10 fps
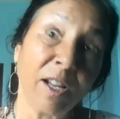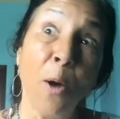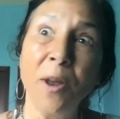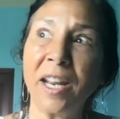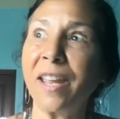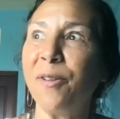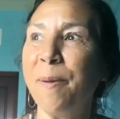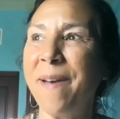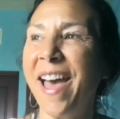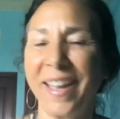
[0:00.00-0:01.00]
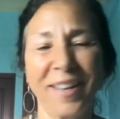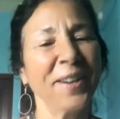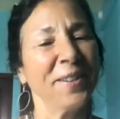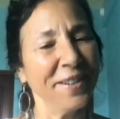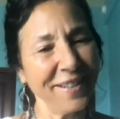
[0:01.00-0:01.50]
I want to give it
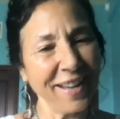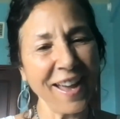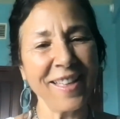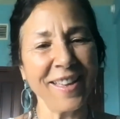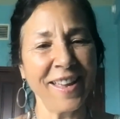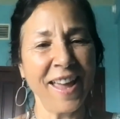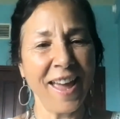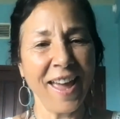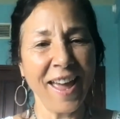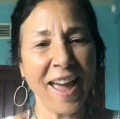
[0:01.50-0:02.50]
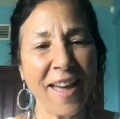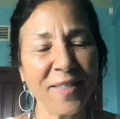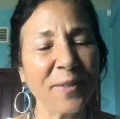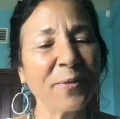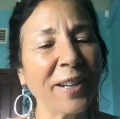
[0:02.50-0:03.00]
back. Okay.
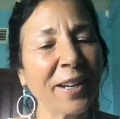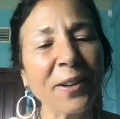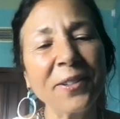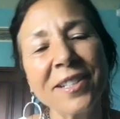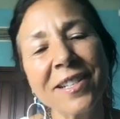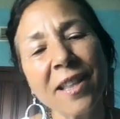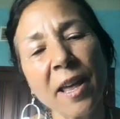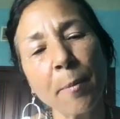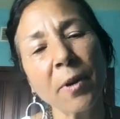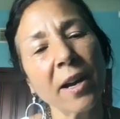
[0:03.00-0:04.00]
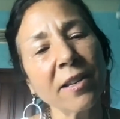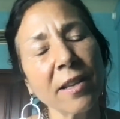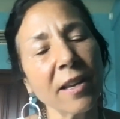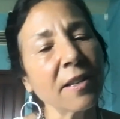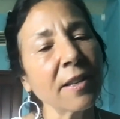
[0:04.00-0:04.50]
And then we go into that
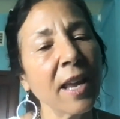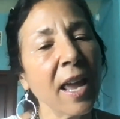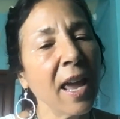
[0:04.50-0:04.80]
process.